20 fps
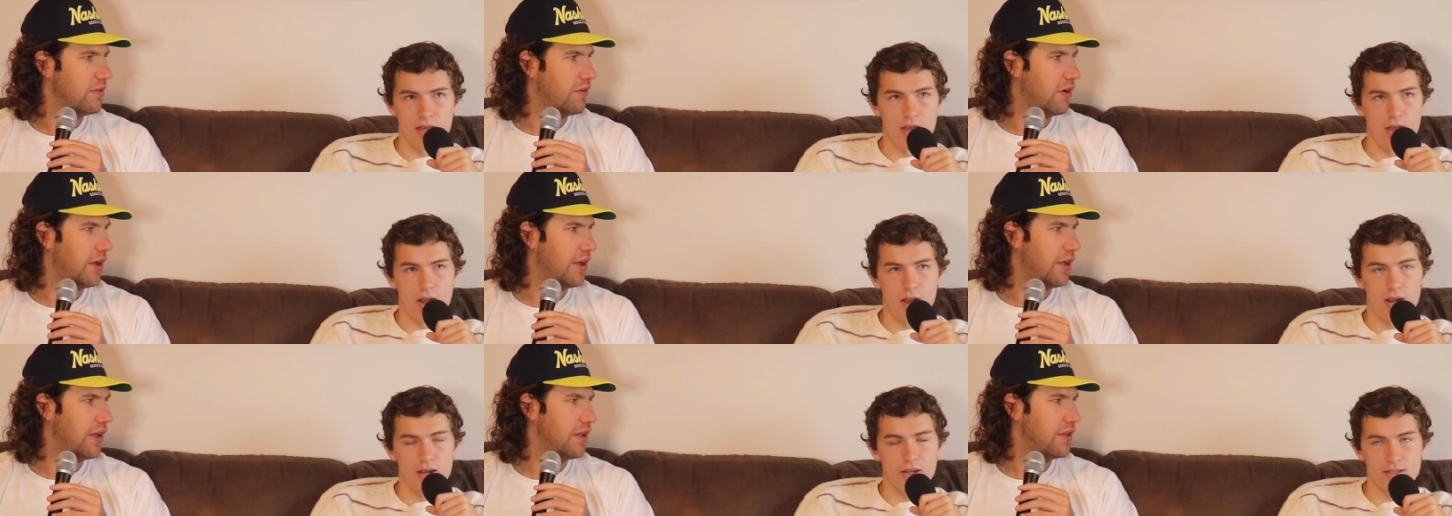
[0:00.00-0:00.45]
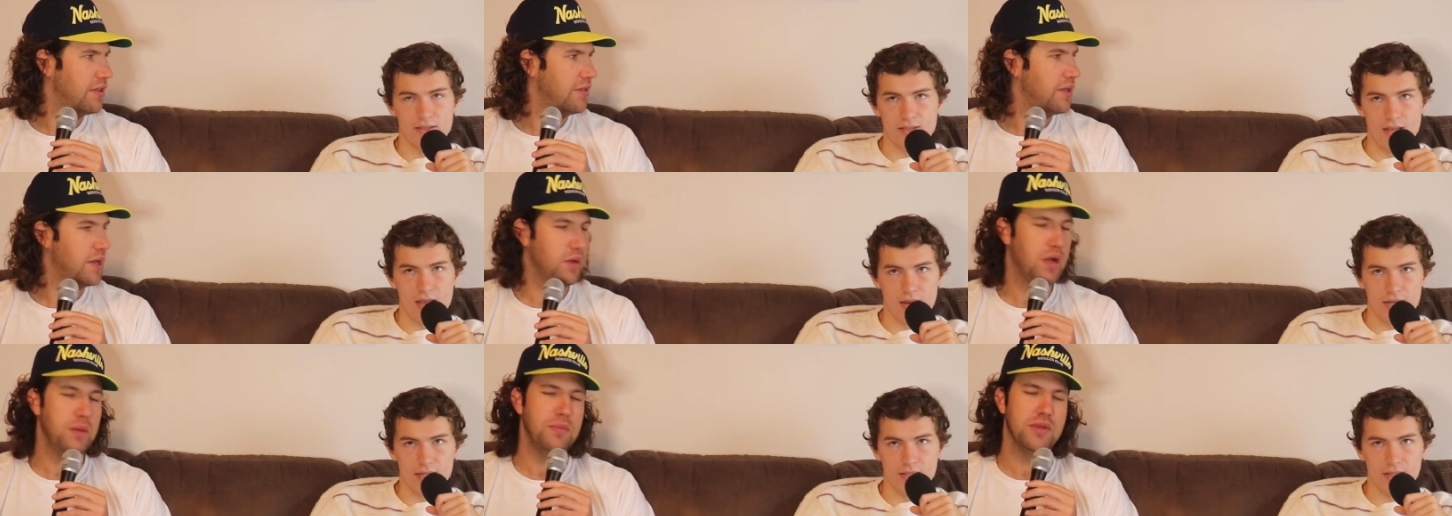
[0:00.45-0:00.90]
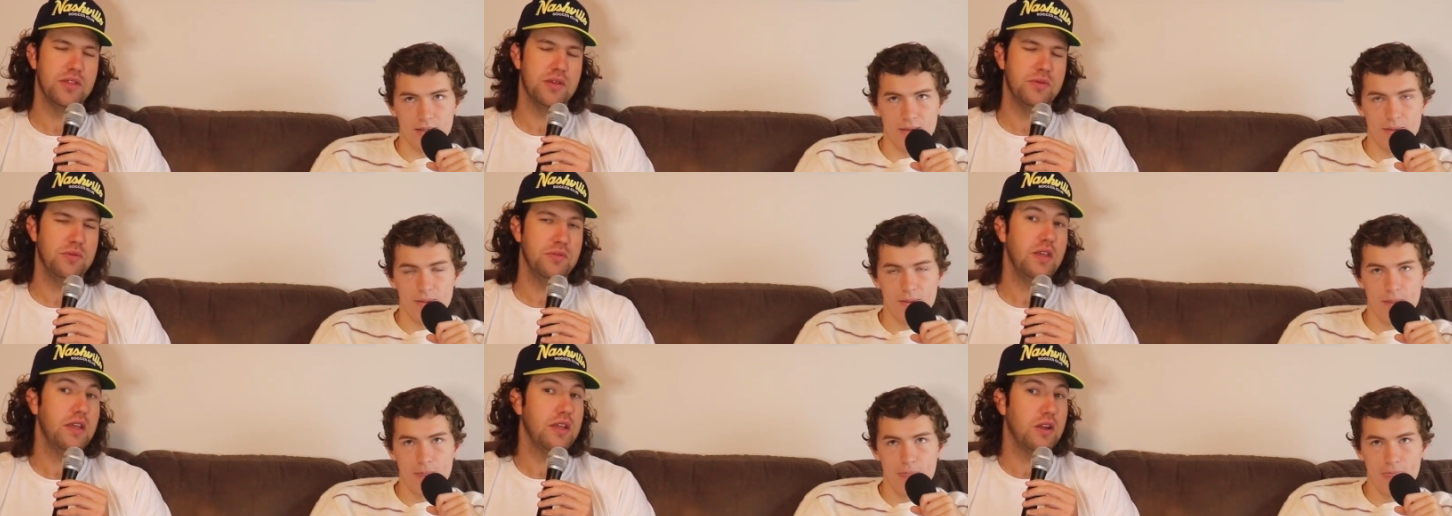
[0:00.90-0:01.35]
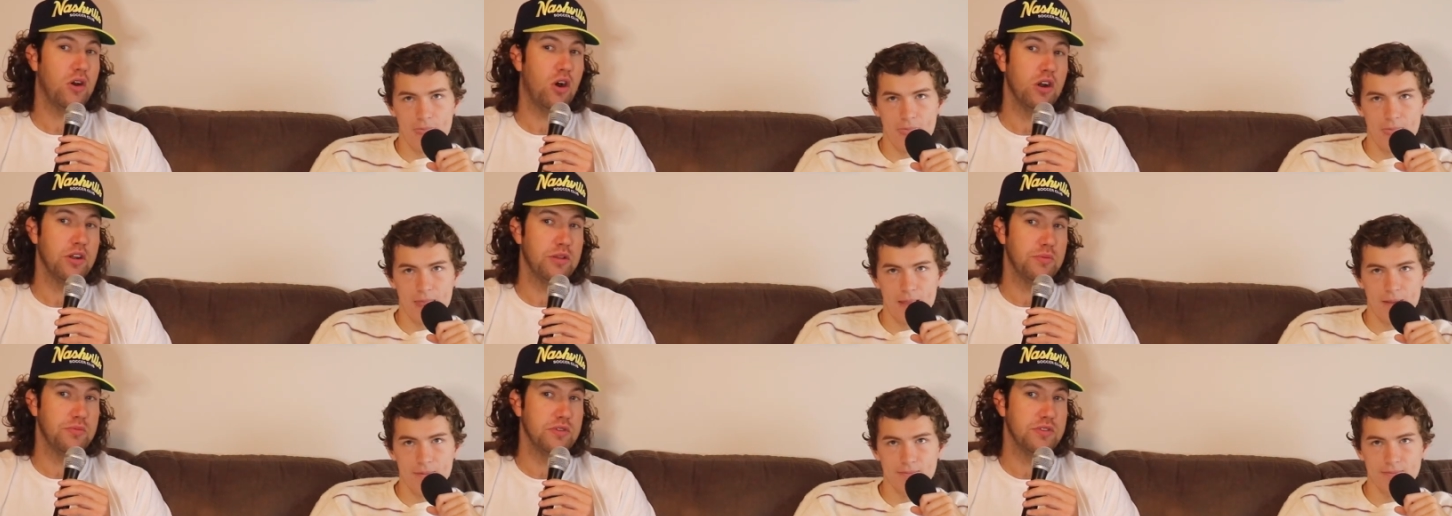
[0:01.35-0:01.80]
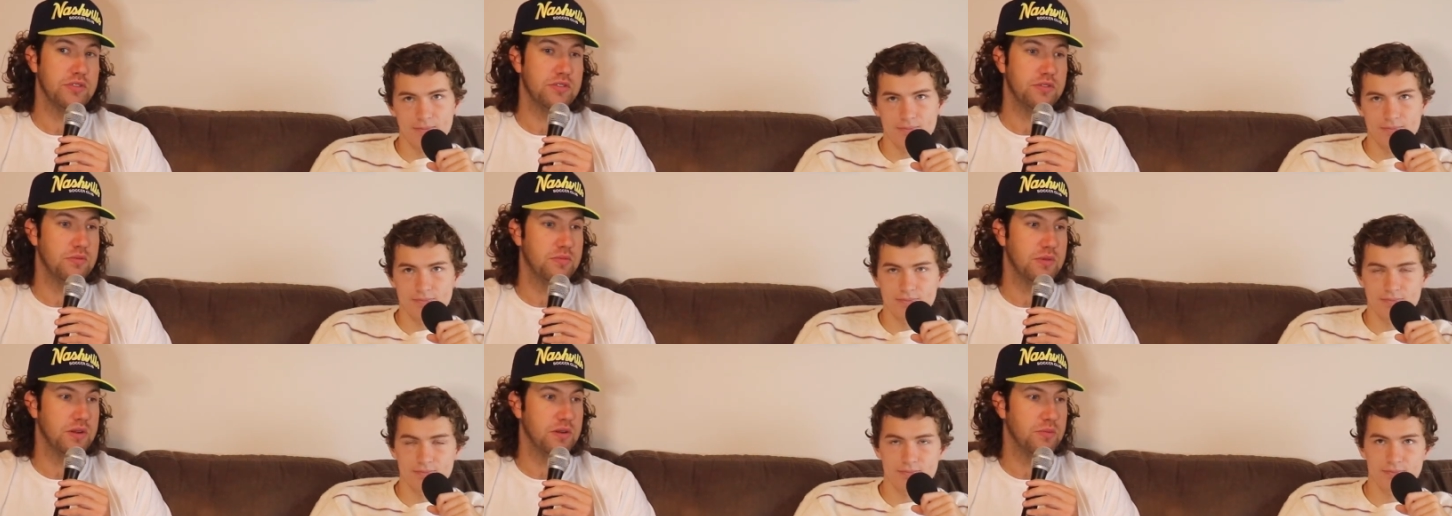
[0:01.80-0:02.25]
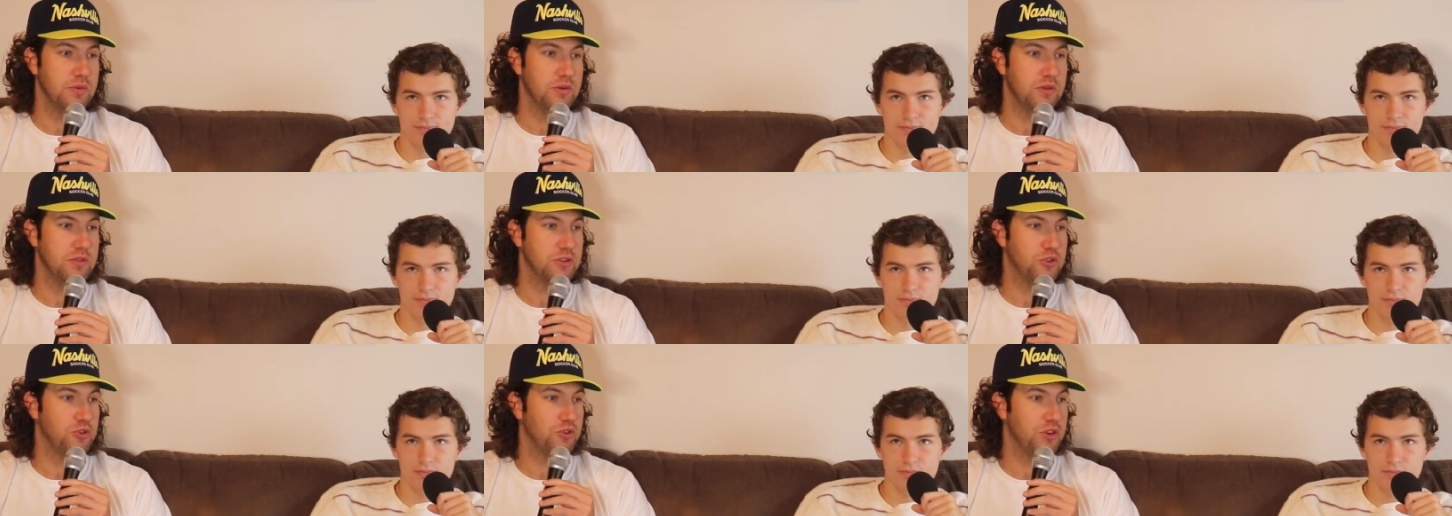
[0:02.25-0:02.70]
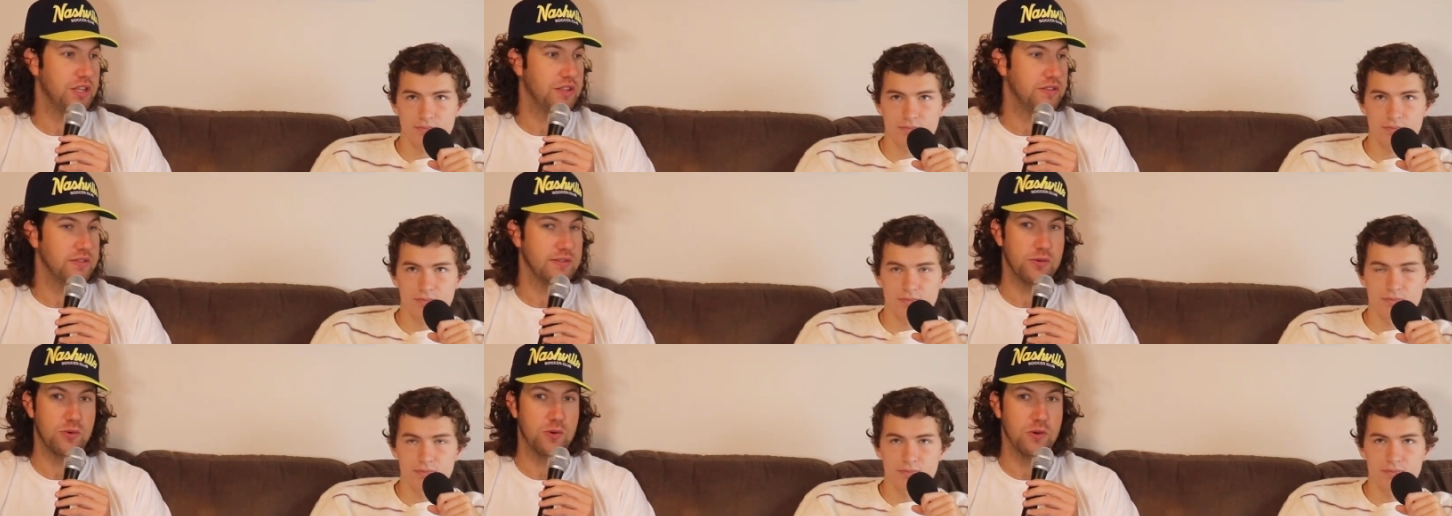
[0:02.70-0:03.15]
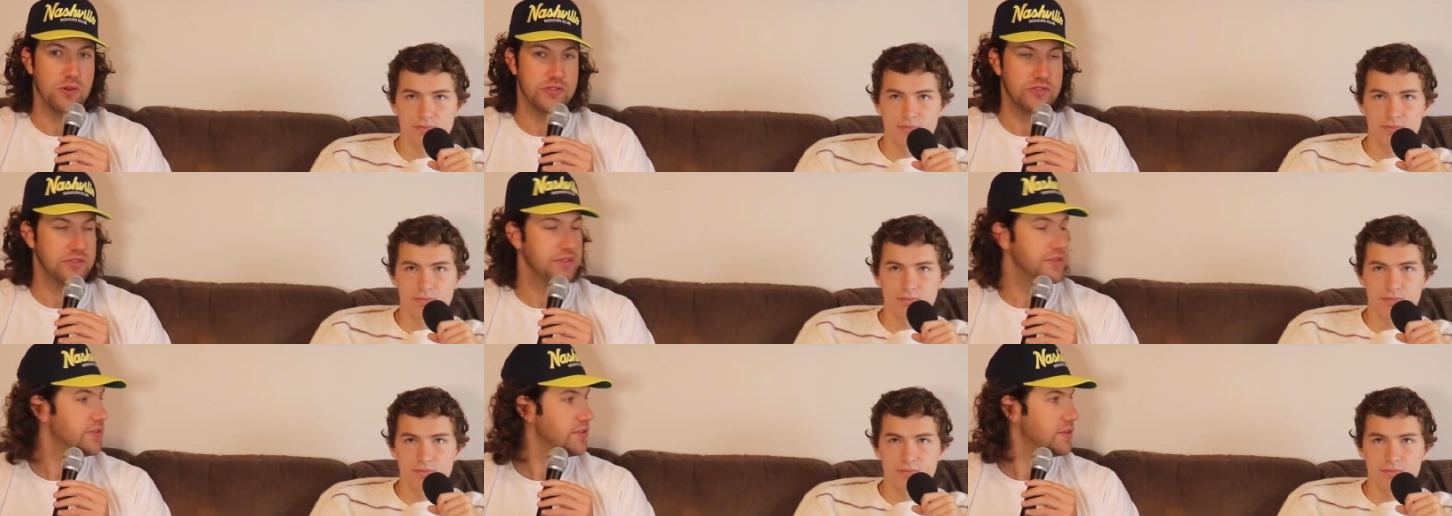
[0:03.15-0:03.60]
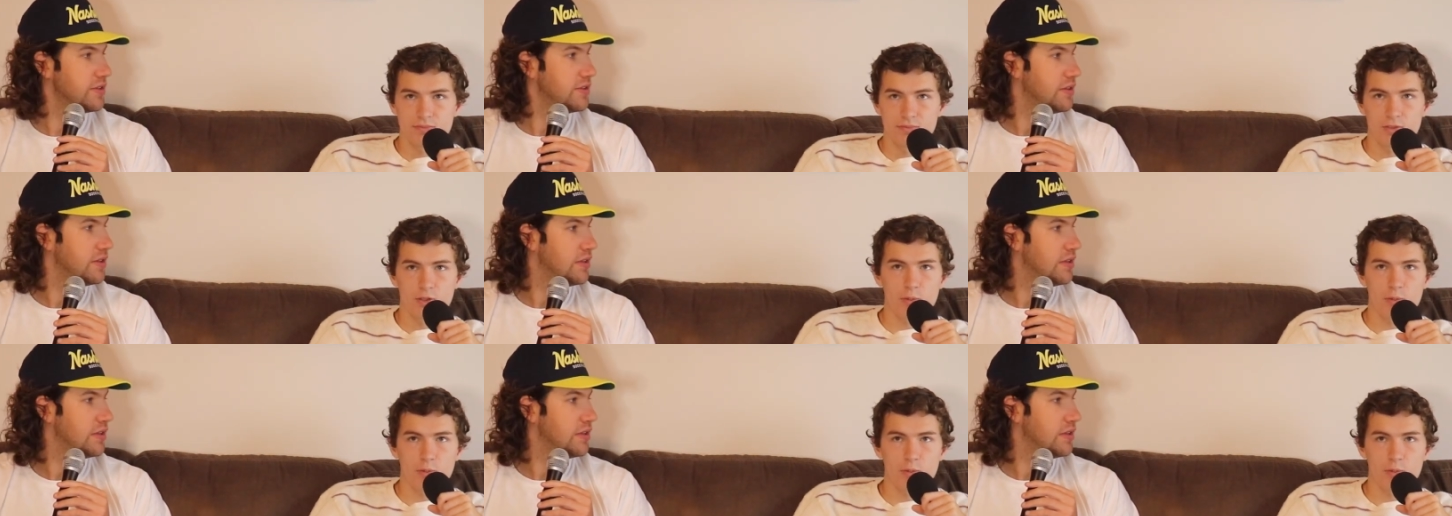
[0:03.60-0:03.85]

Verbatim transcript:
Speaker 1: they right. are. Exactly. They, I mean, they they arguably still might have been on the trains and the horses.